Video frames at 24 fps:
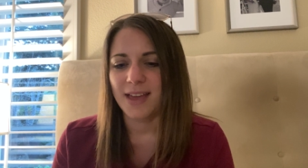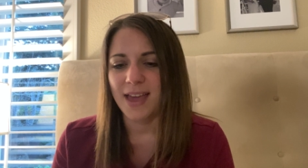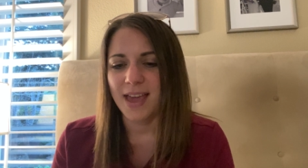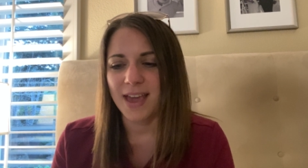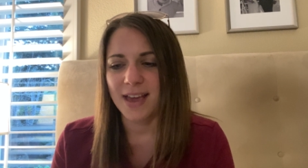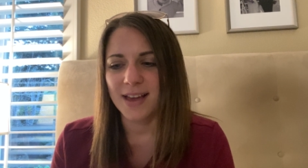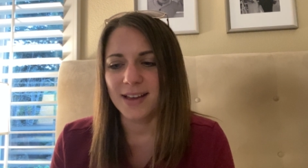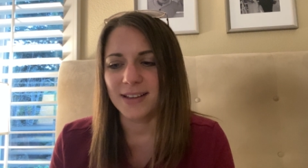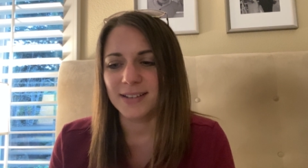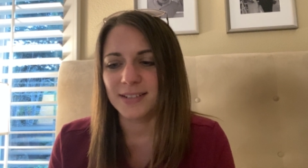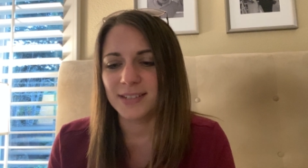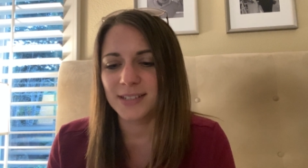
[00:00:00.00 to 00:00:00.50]

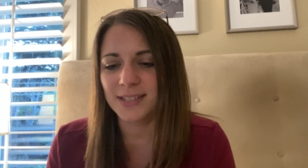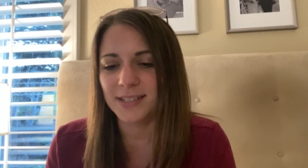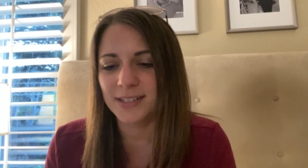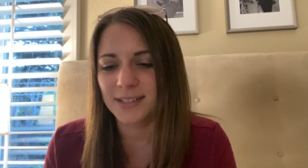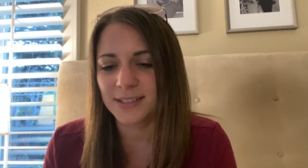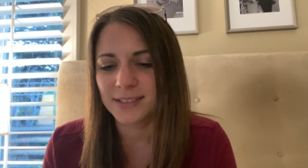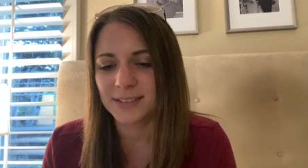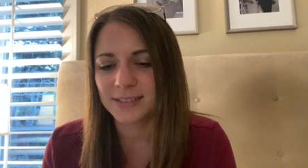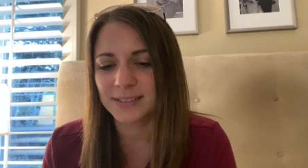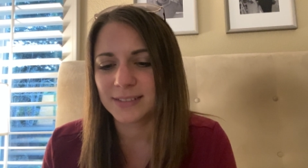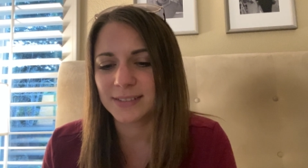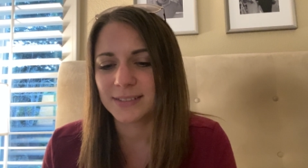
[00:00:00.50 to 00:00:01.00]
And
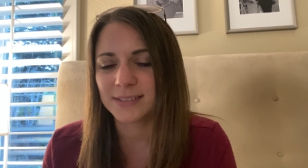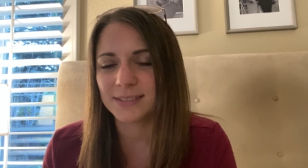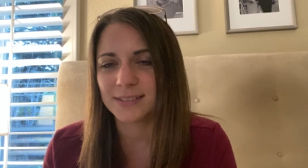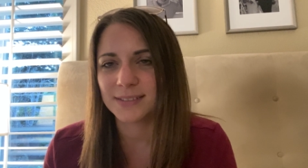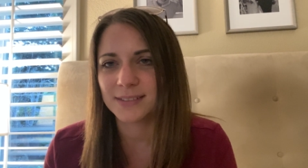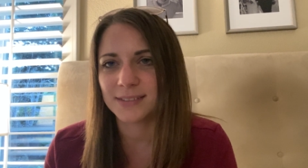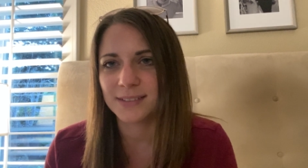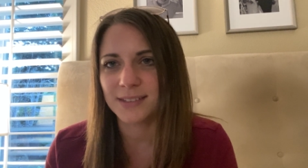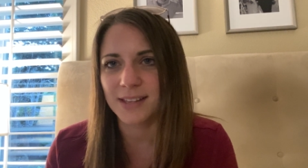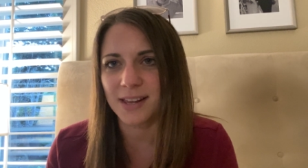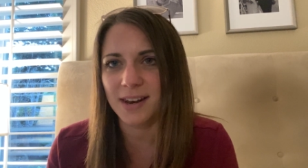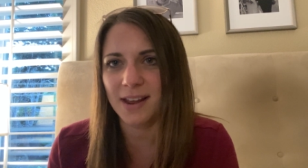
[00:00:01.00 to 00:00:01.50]

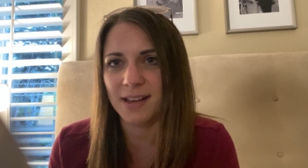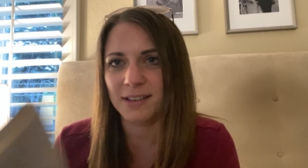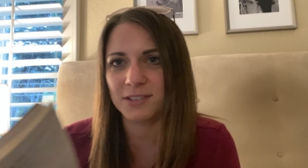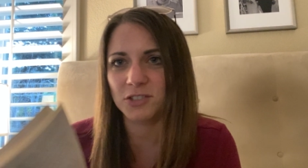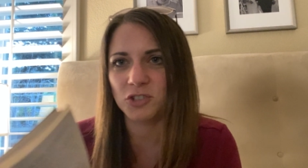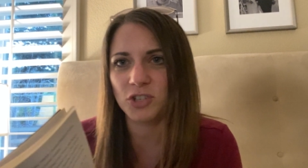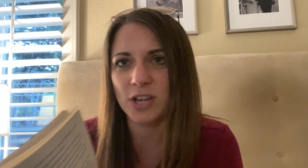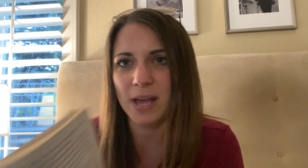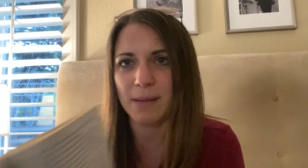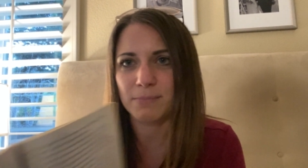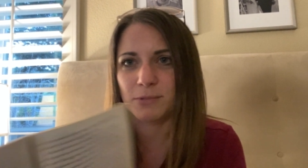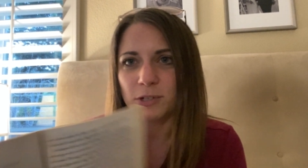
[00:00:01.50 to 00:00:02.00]
The
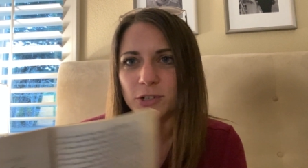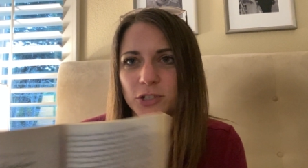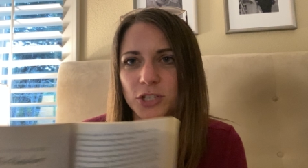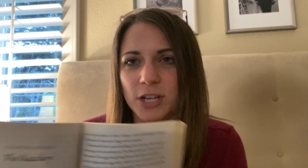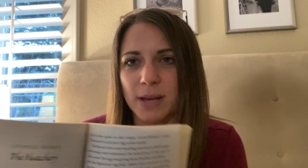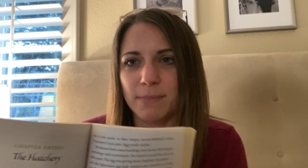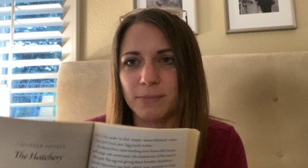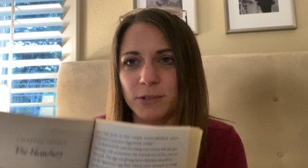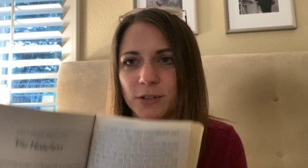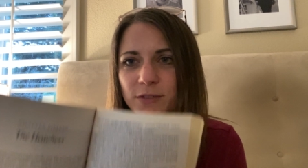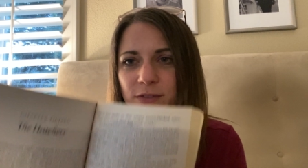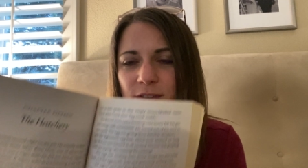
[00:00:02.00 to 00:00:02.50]
next chapter,
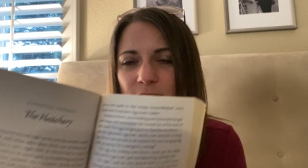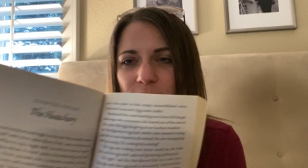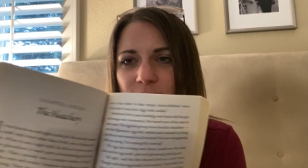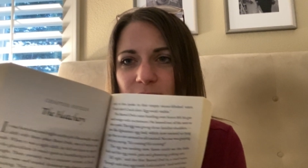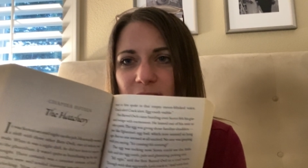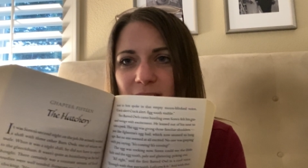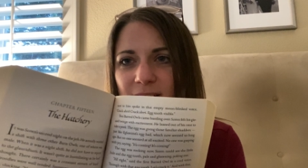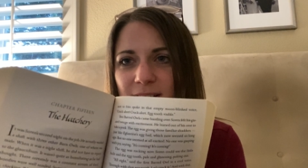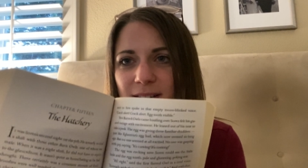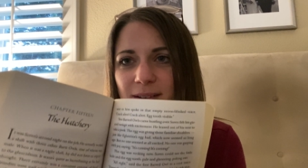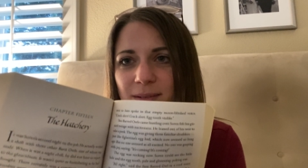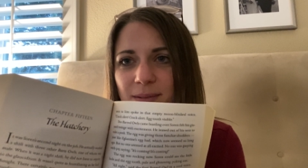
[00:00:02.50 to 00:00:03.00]
chapter
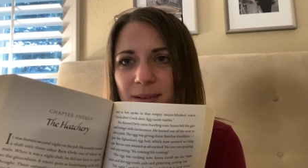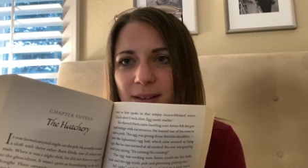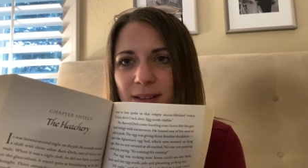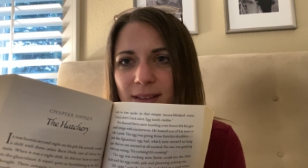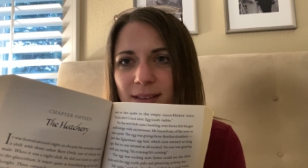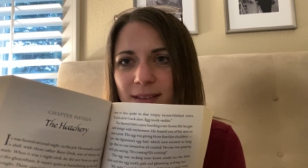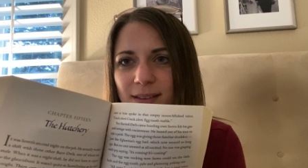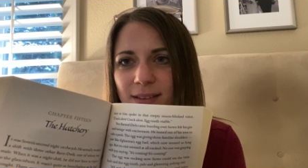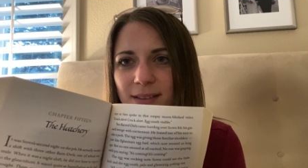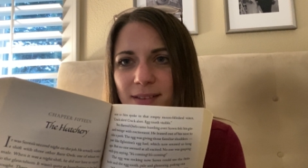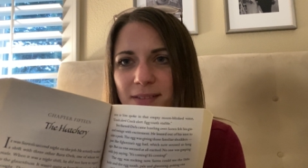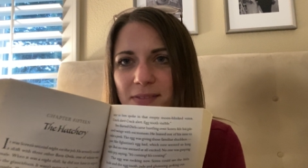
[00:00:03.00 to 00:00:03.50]
15,
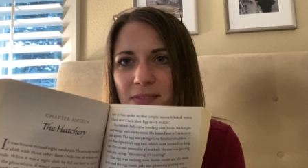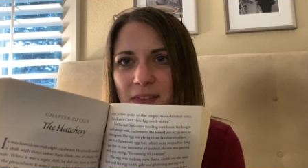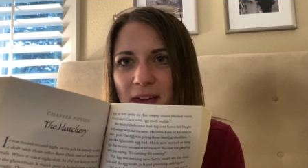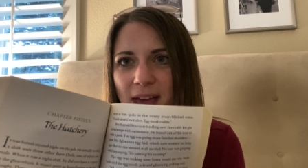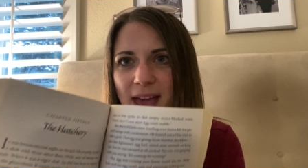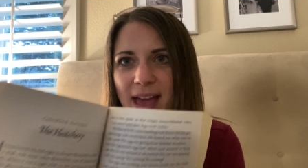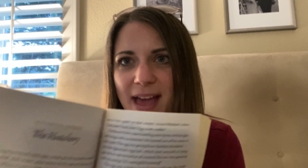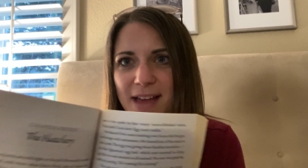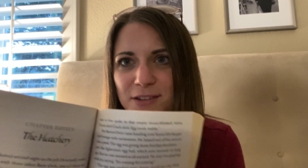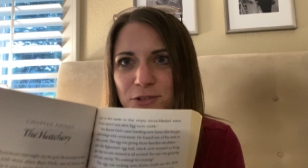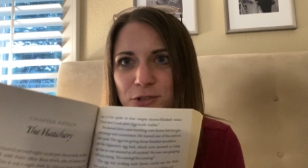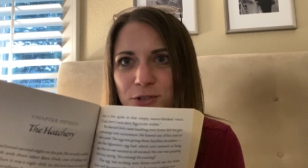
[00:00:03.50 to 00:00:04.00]
the
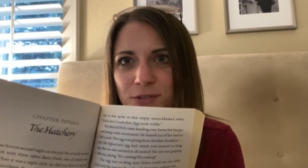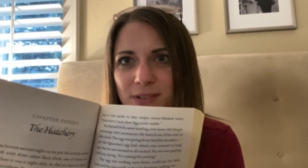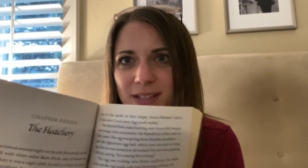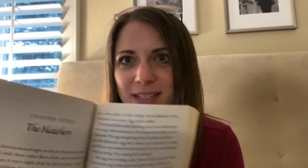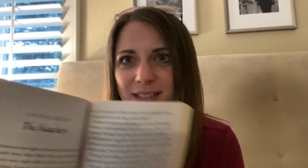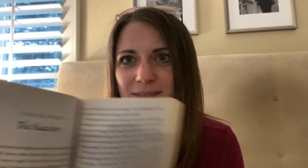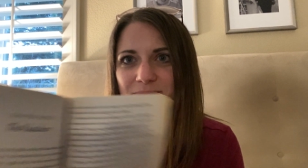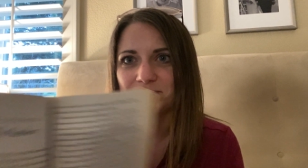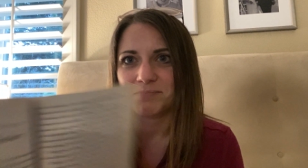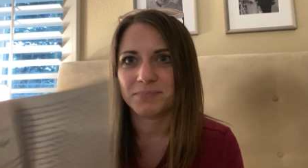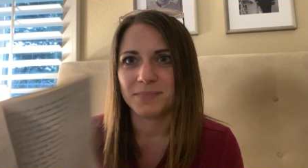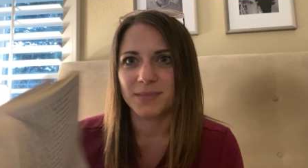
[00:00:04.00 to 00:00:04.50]

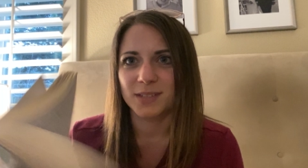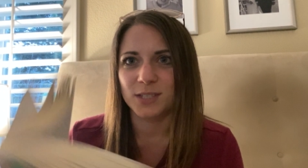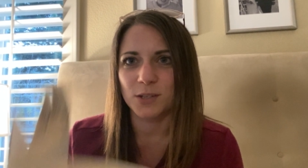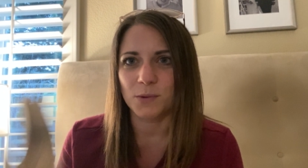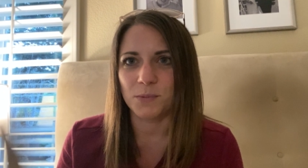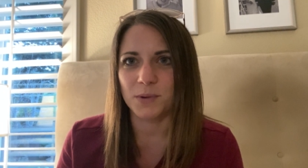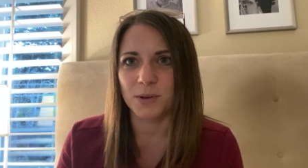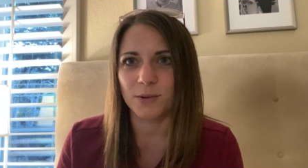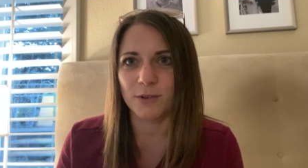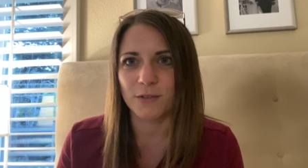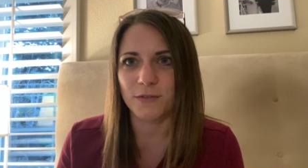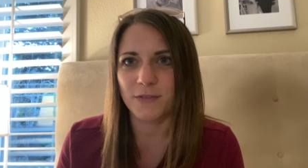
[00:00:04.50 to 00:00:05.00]
hatchery. So
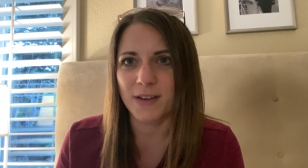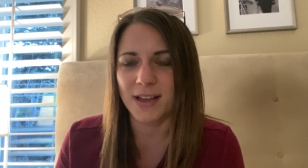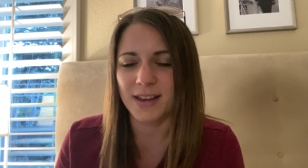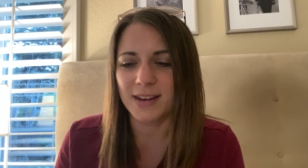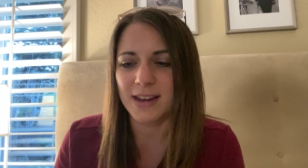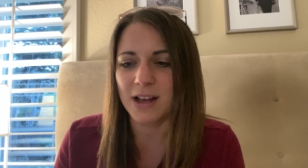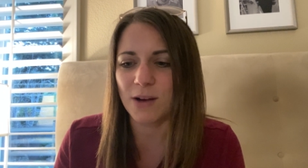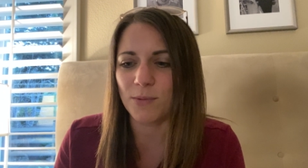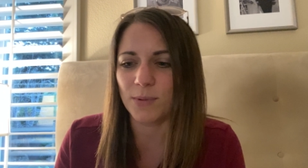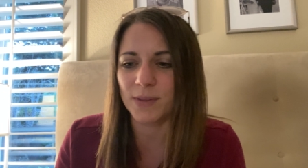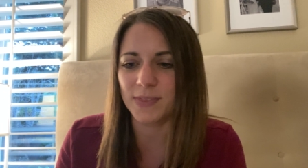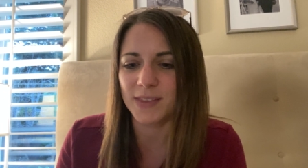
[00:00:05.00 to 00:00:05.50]
we will find
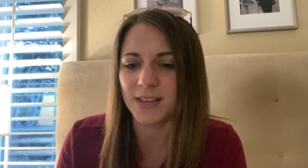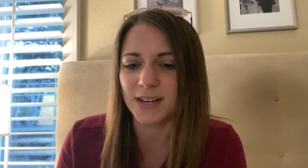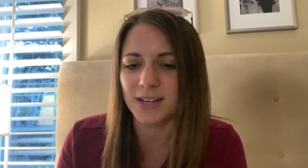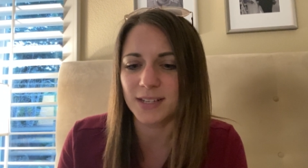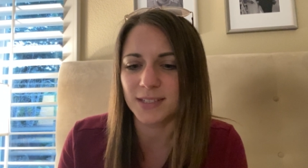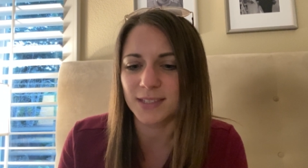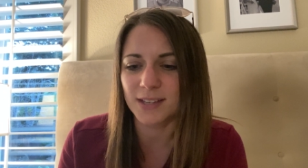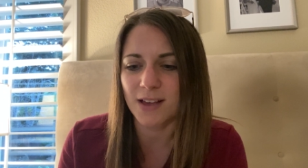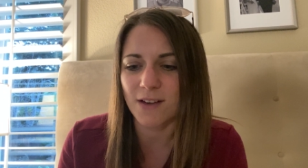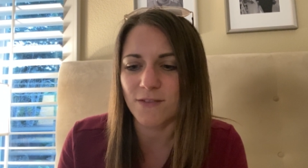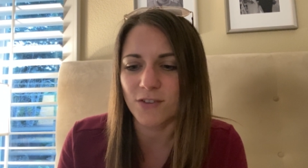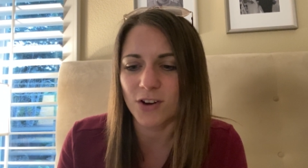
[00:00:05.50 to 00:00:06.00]
out what they
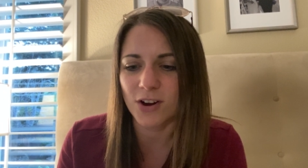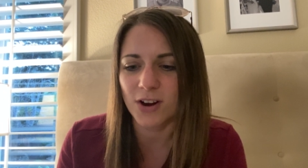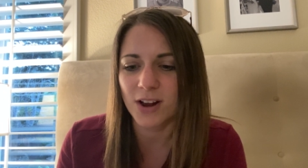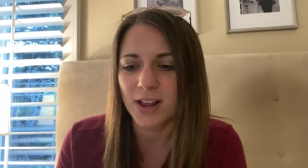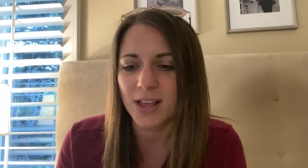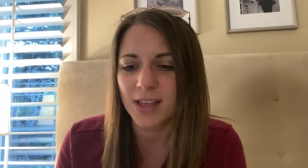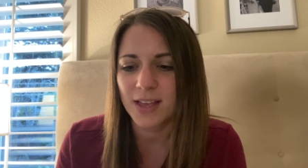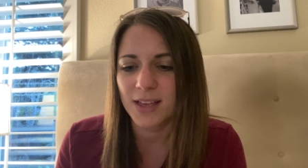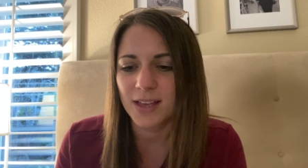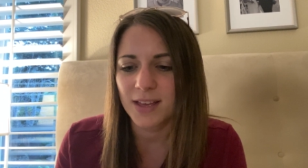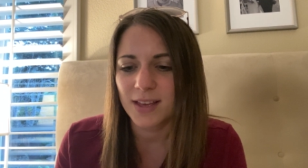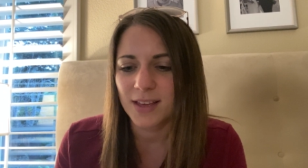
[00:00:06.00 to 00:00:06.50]
discover
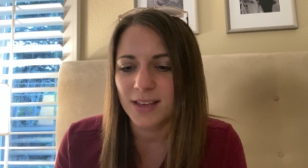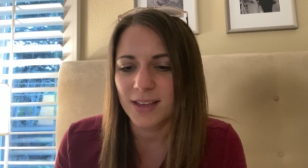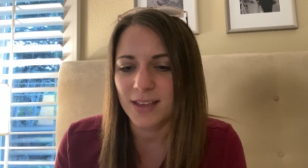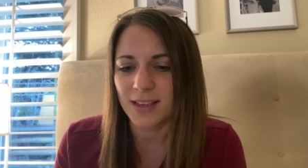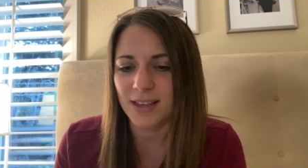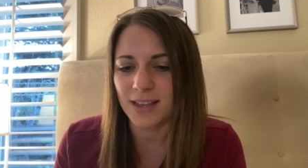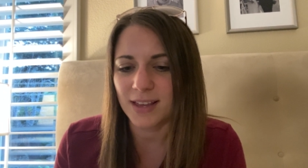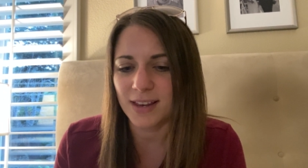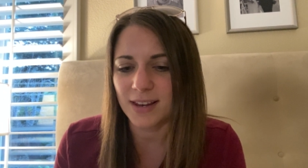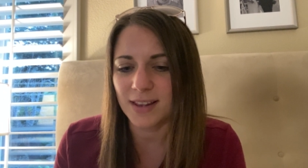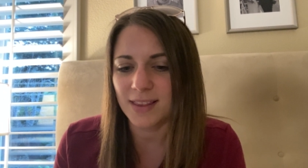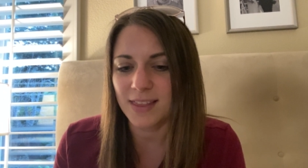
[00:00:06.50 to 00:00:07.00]

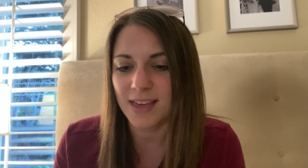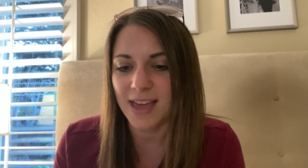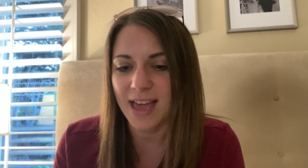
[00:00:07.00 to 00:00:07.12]
in the